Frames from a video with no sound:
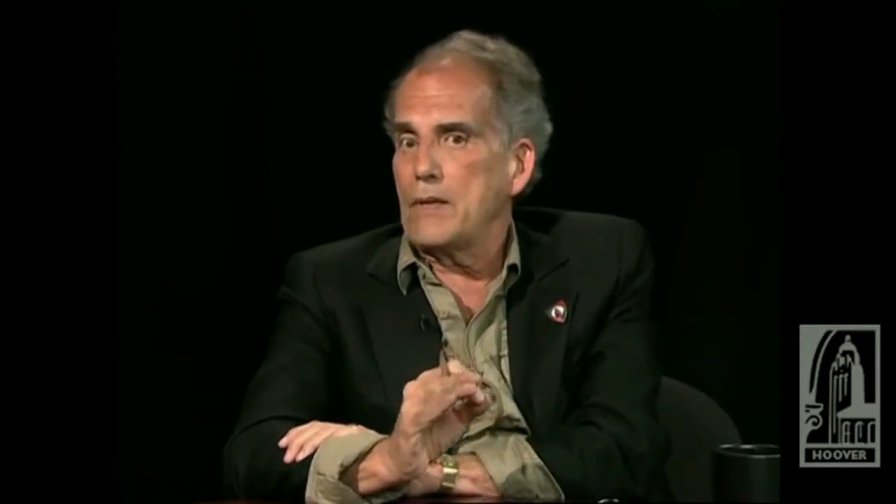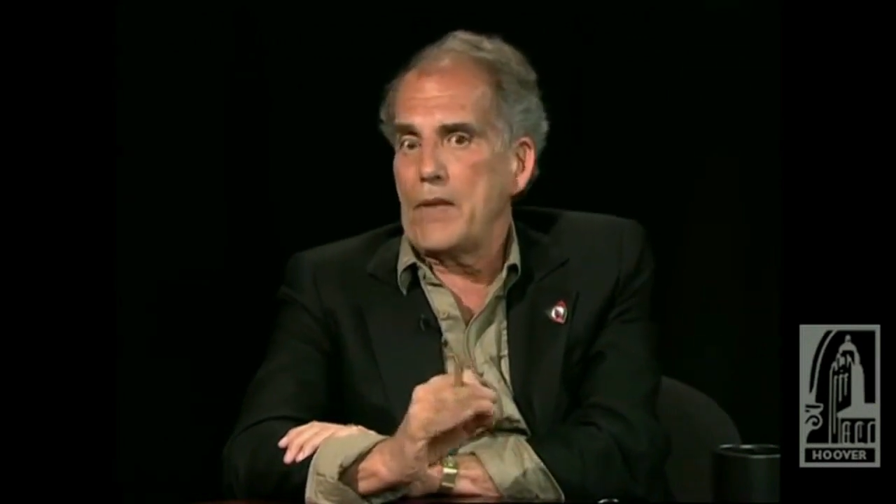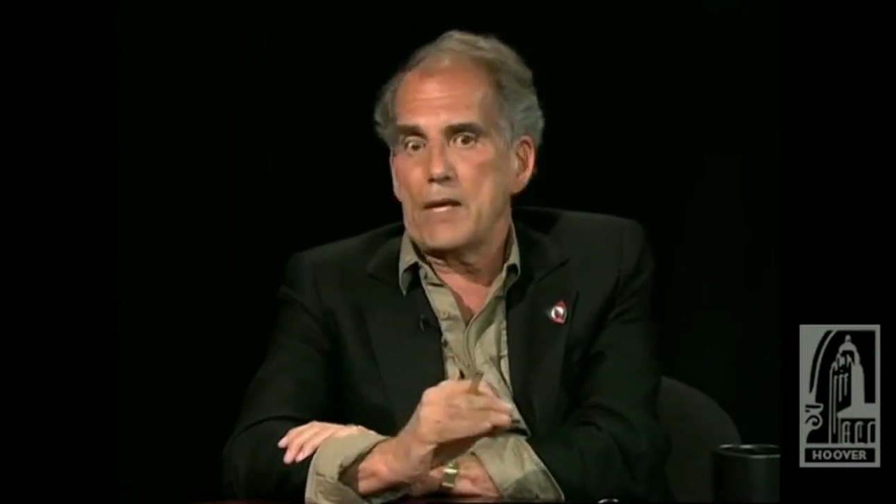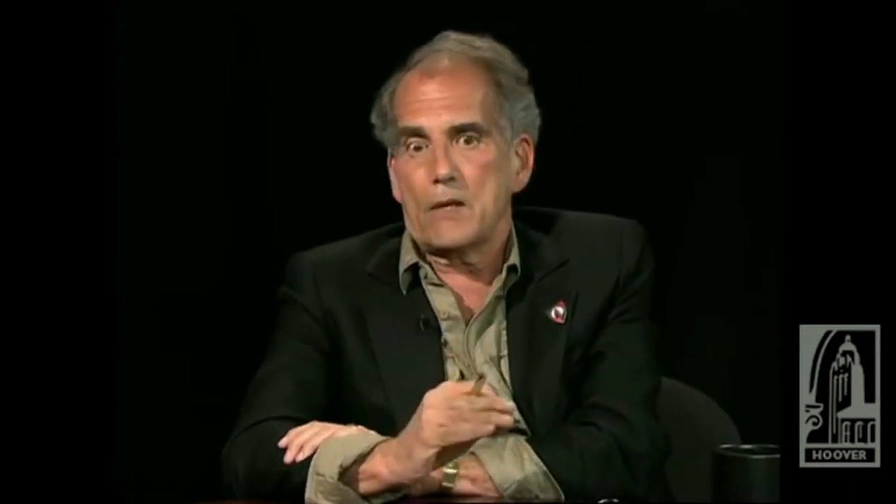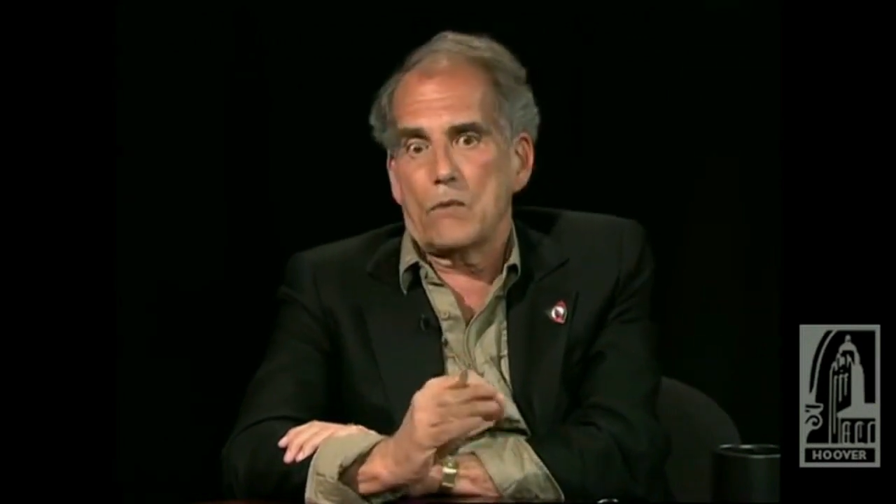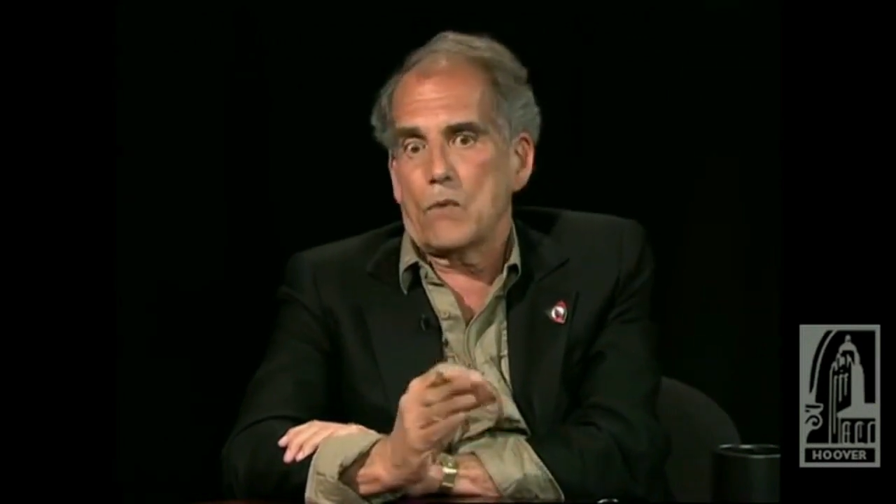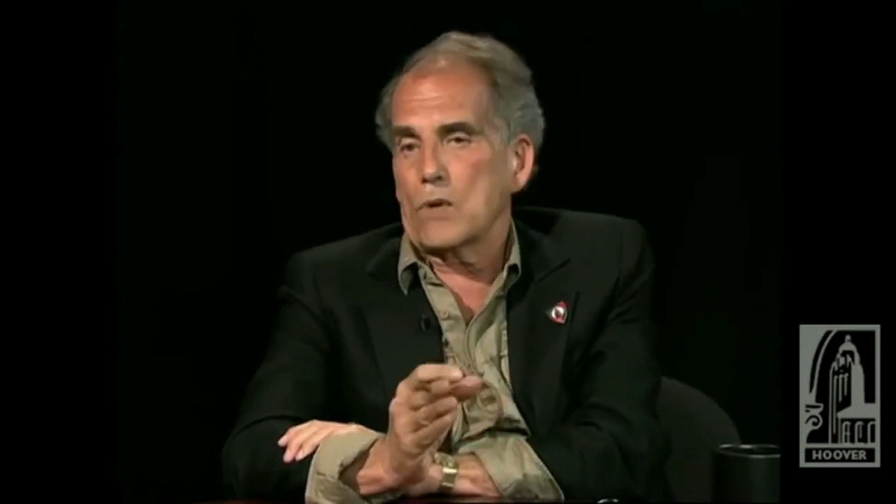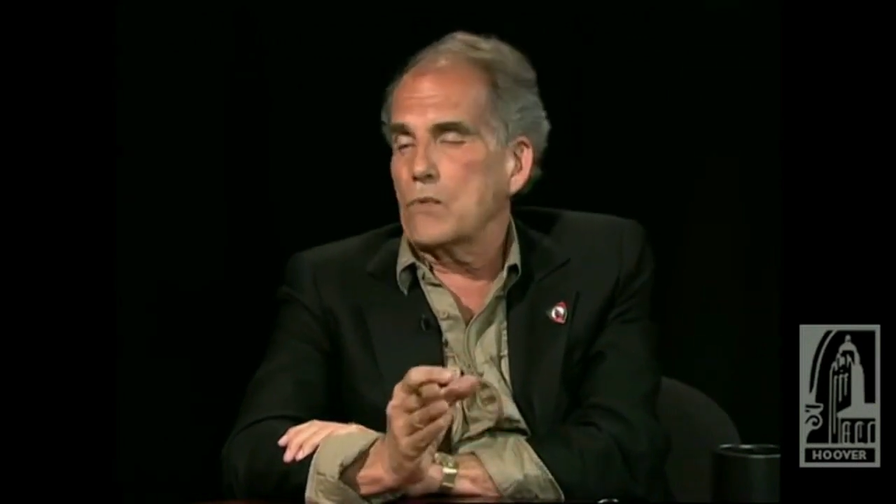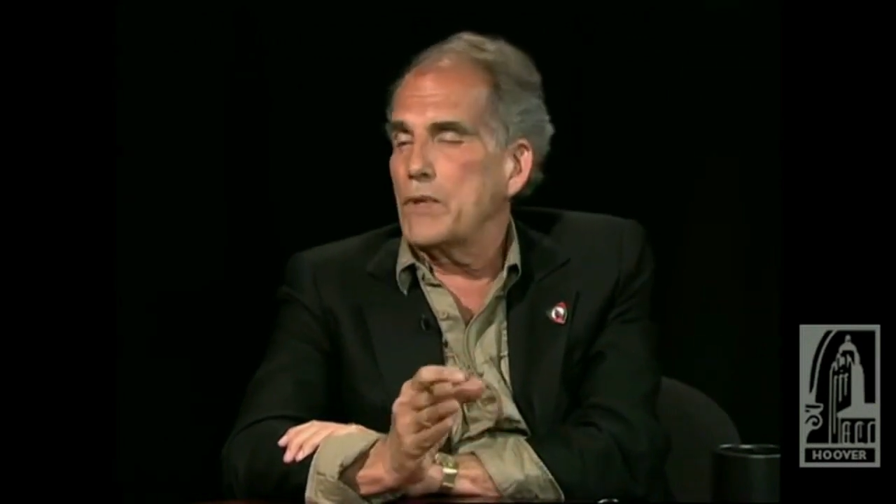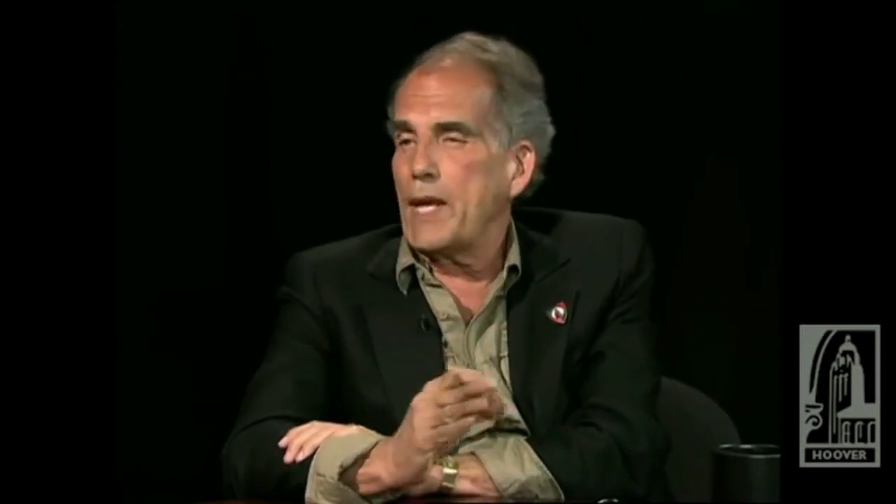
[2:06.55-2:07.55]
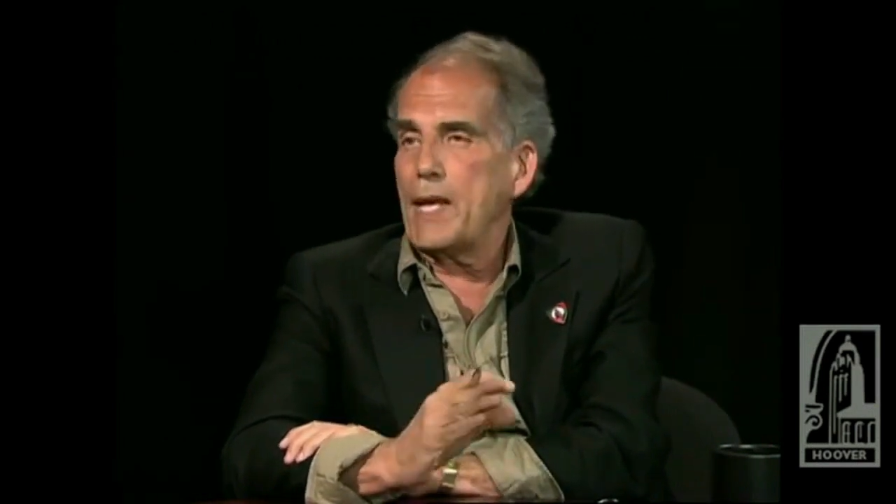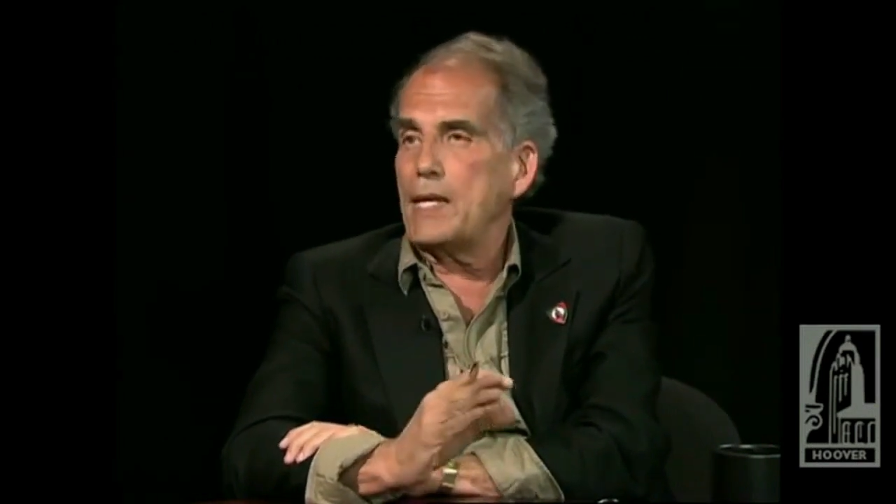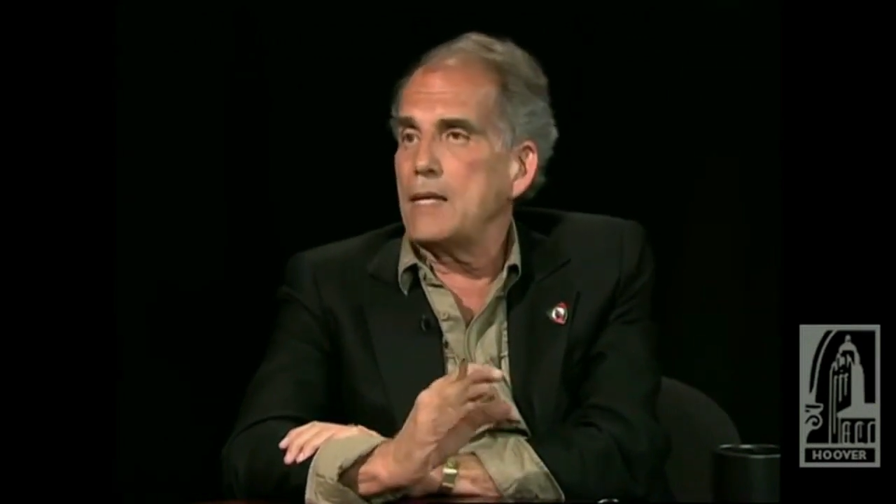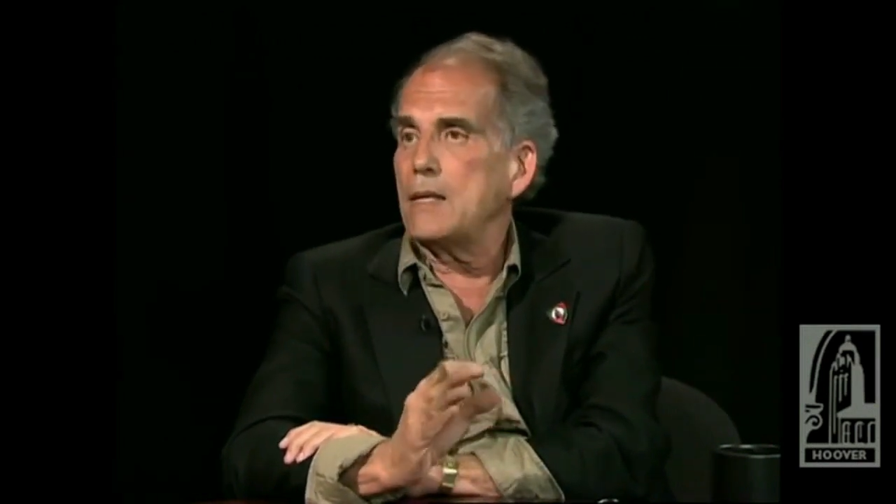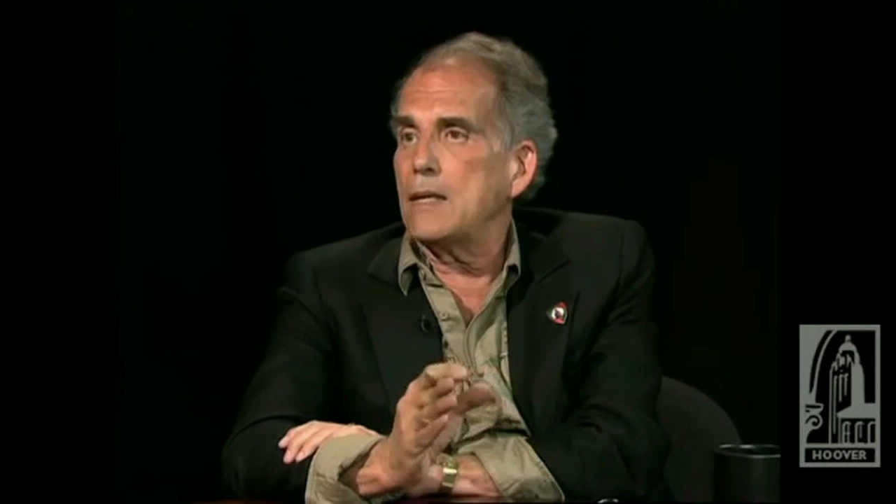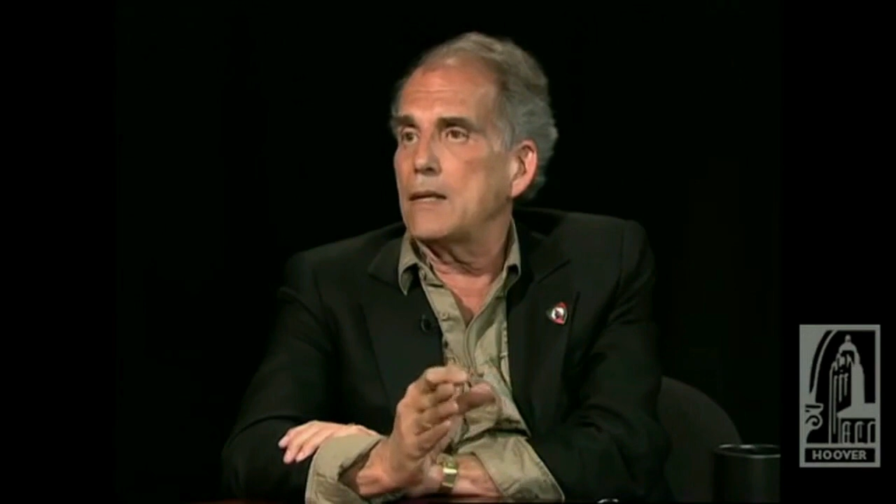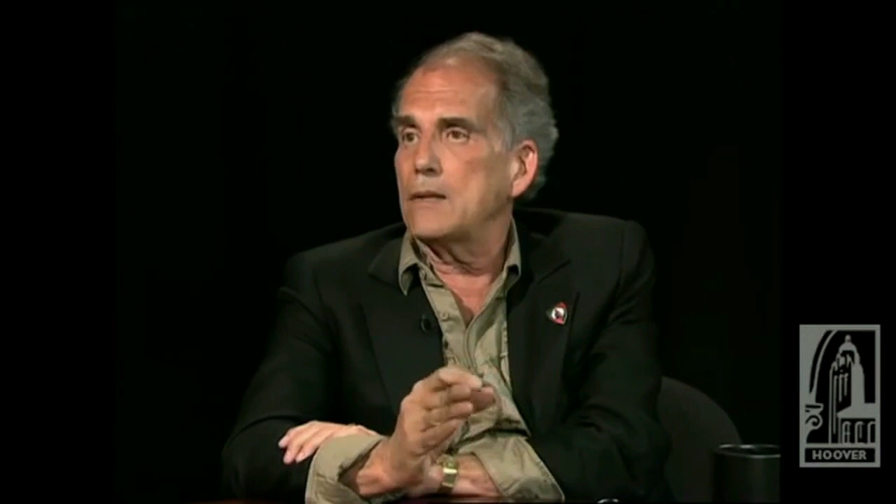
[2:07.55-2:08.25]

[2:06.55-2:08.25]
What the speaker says: They can work with any